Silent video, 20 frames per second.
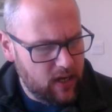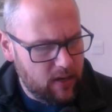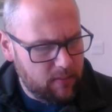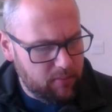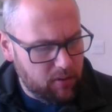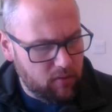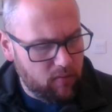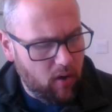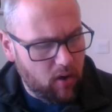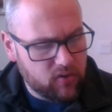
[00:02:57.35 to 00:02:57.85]
But
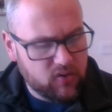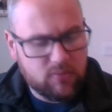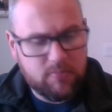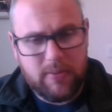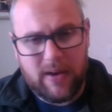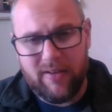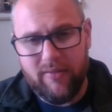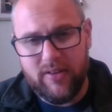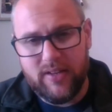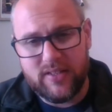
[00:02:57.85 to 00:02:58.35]
there are some
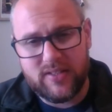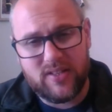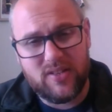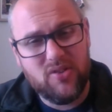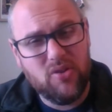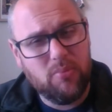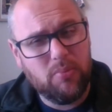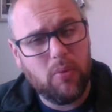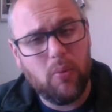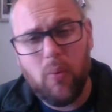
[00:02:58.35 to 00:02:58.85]
barriers, and
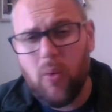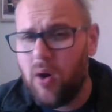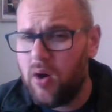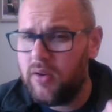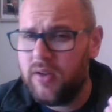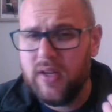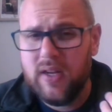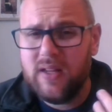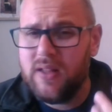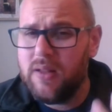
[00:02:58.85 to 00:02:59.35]
number
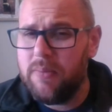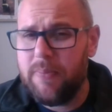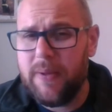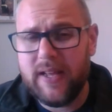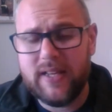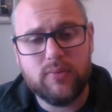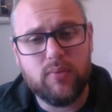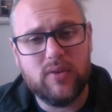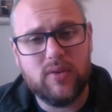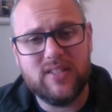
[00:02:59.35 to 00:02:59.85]
one, the
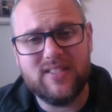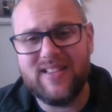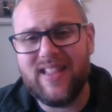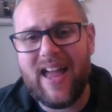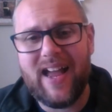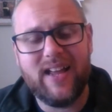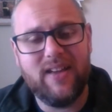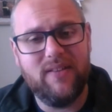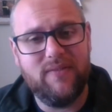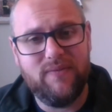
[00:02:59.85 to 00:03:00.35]
biggest one, is
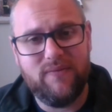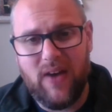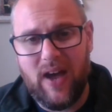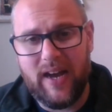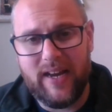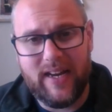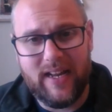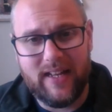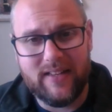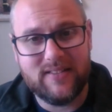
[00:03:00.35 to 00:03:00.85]
lack of
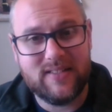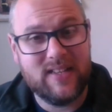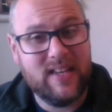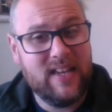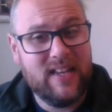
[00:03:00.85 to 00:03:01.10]
finance.